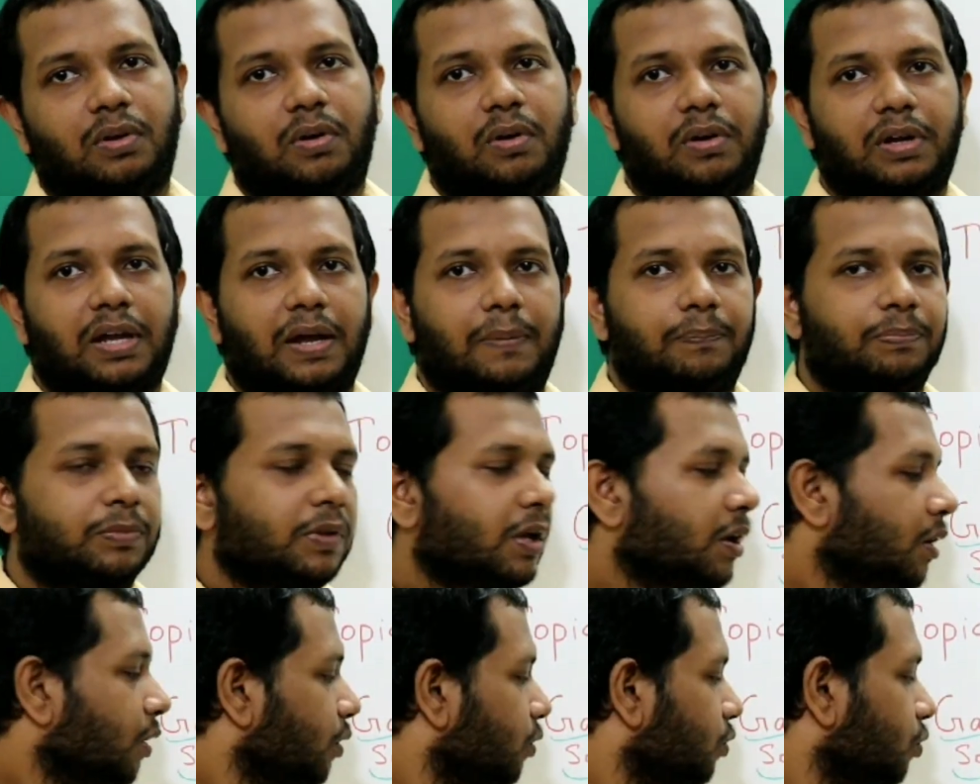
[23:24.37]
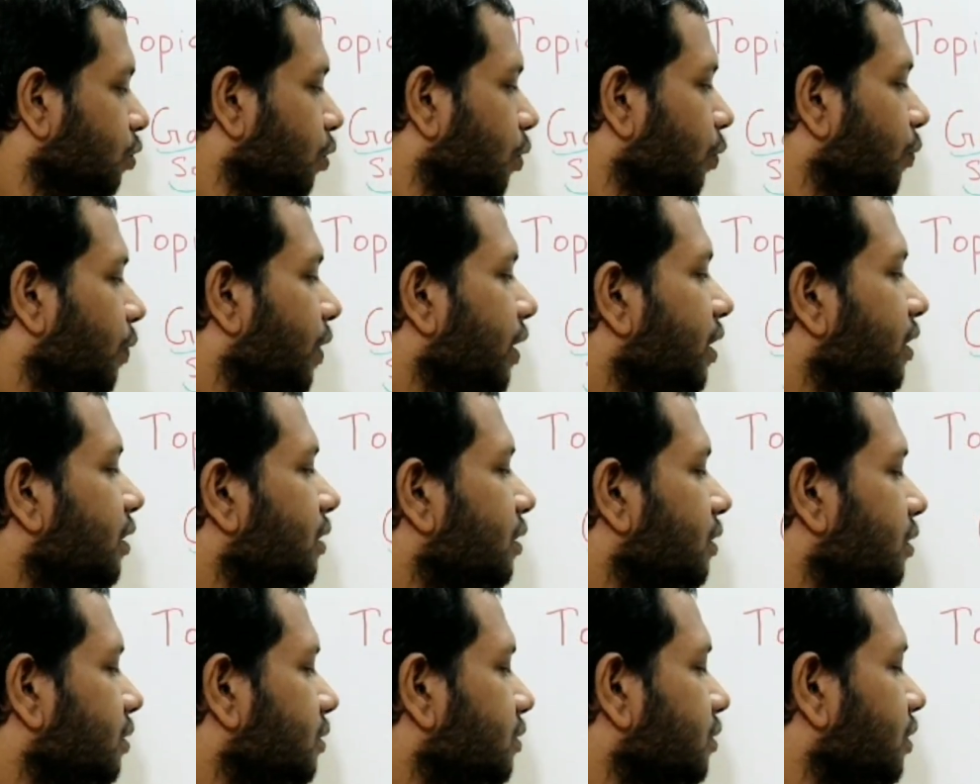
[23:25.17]
Okay, so
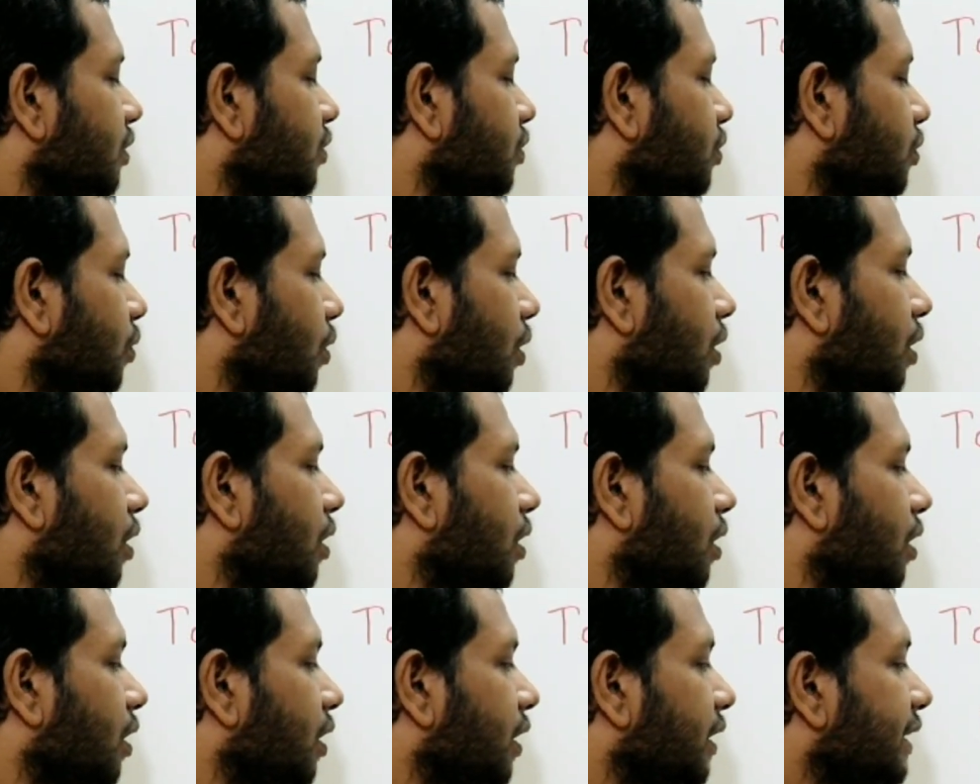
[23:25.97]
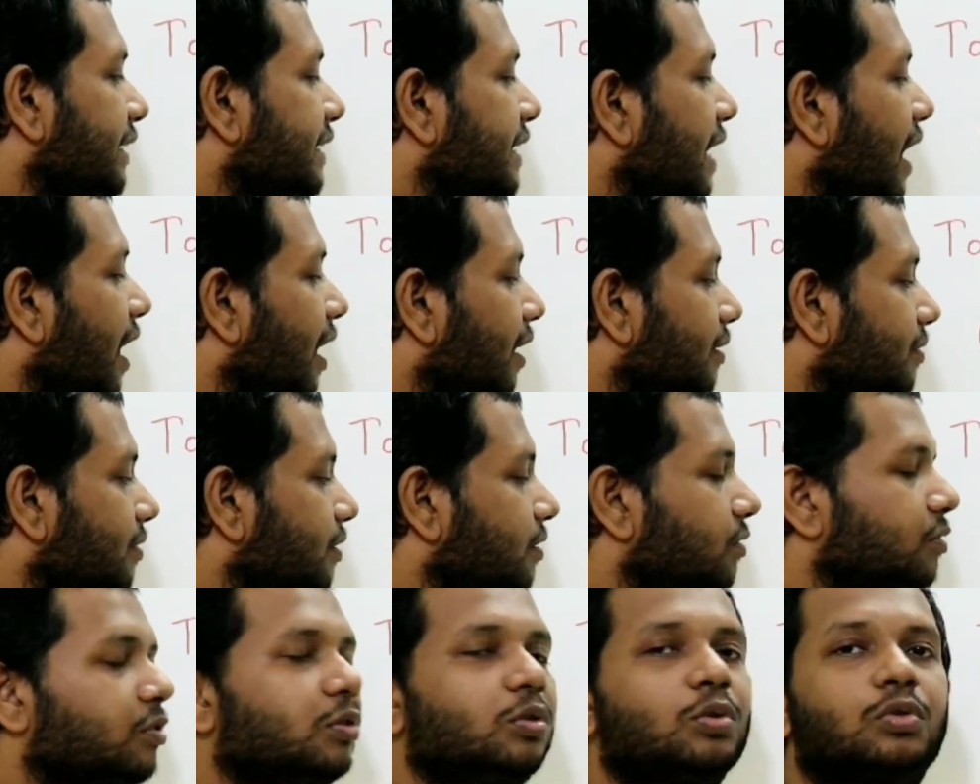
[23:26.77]
when the
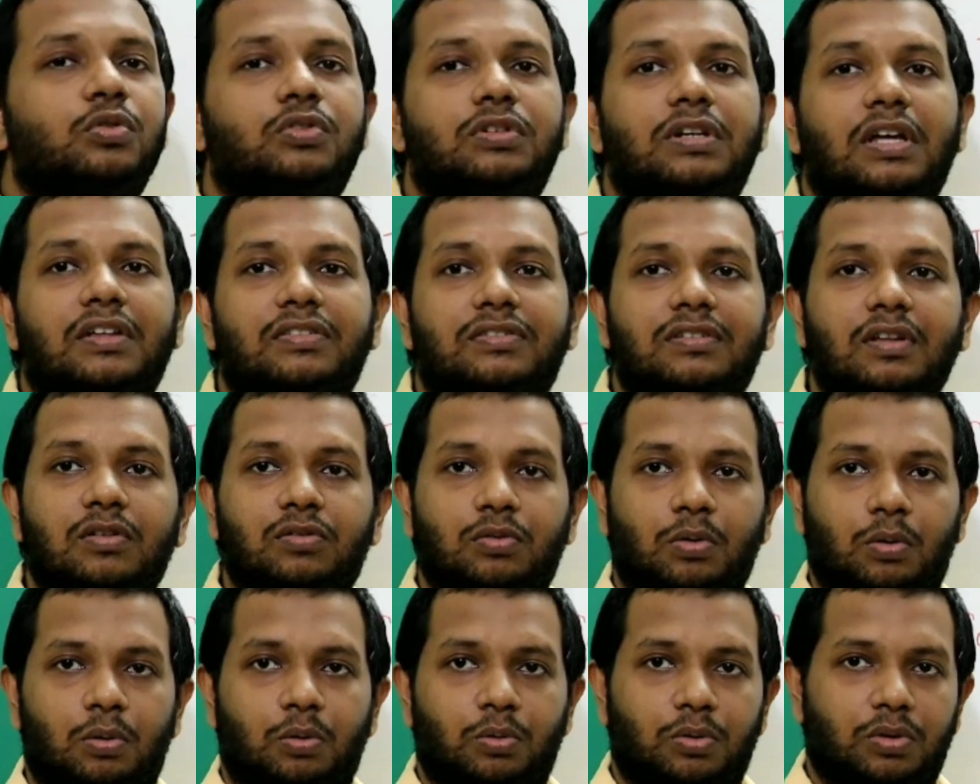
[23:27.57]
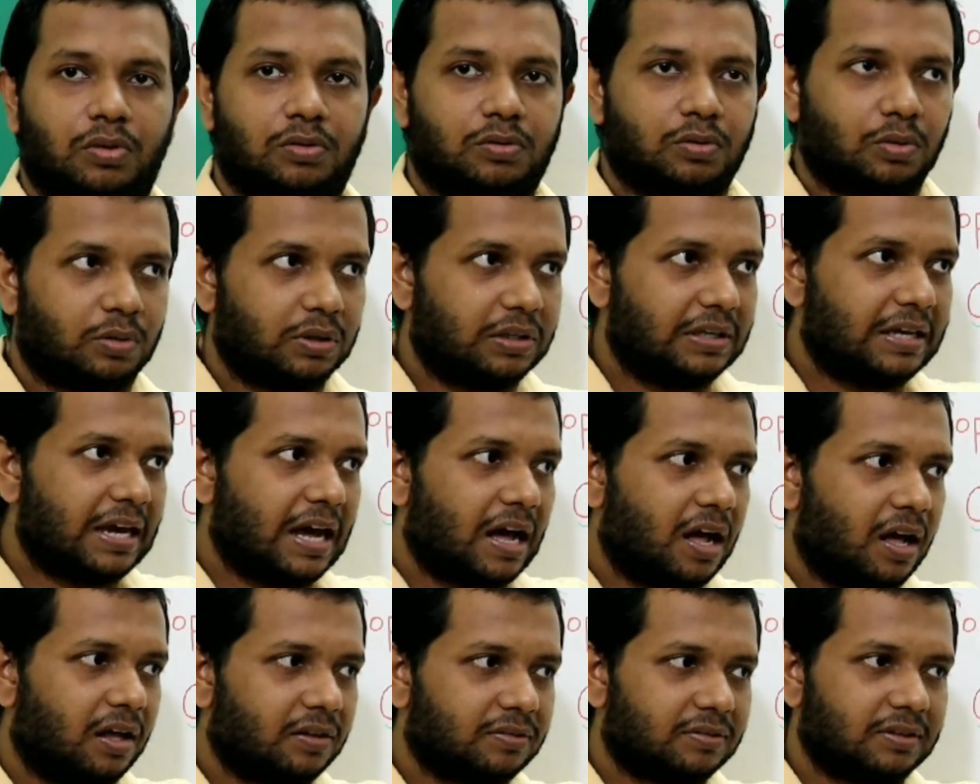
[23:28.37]
gas is used as the solute, so
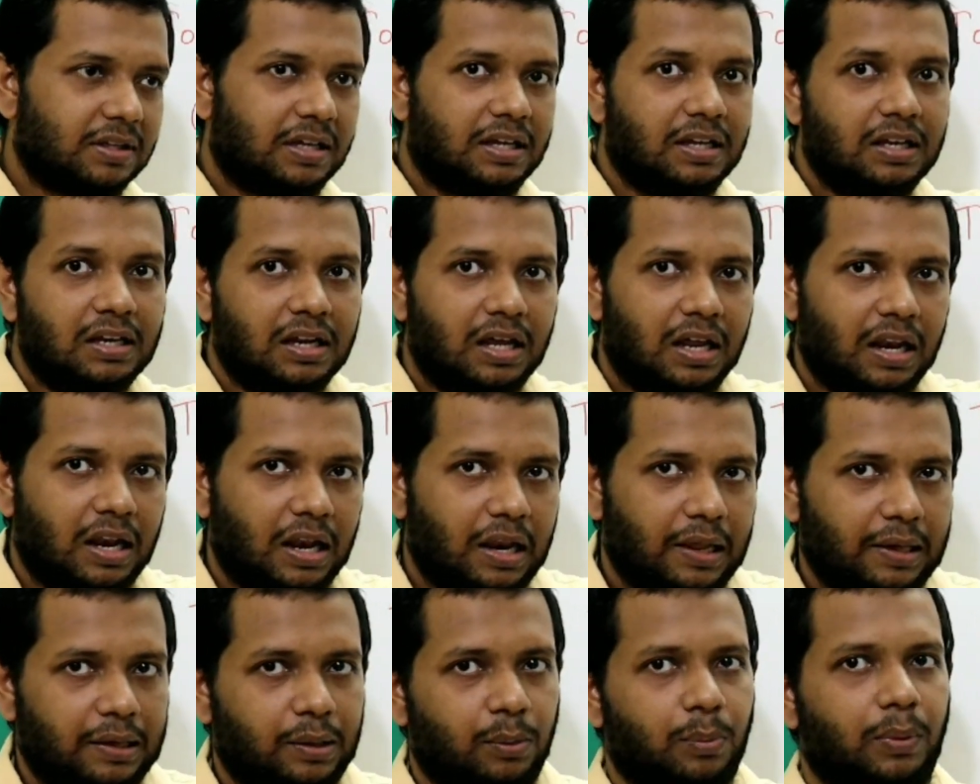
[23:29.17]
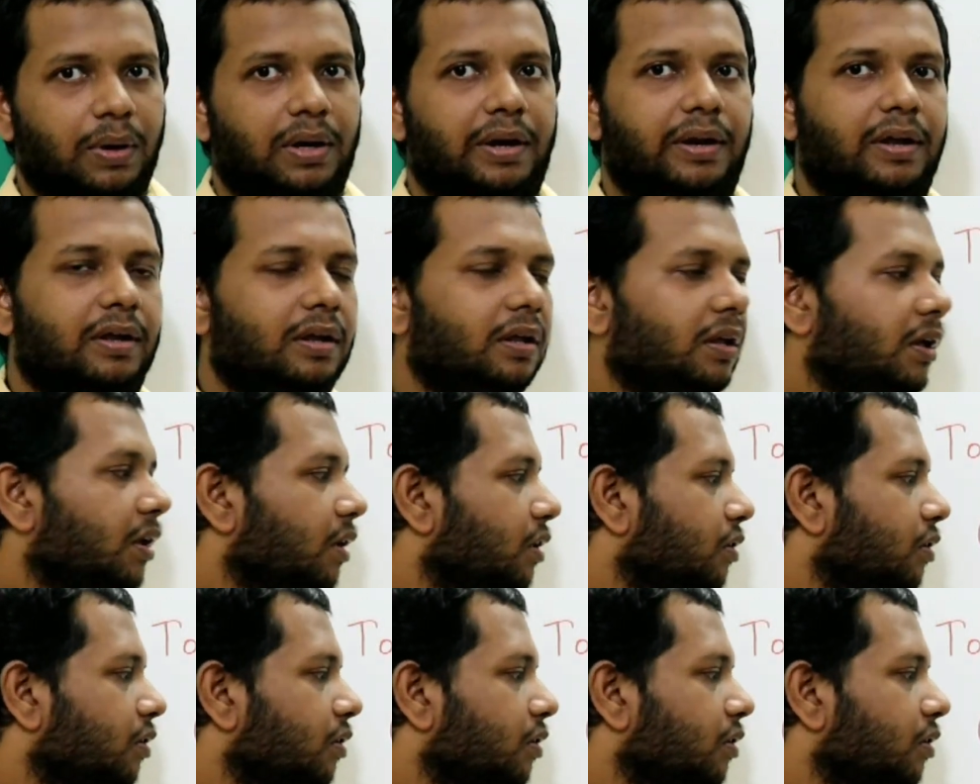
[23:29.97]
gas in liquid,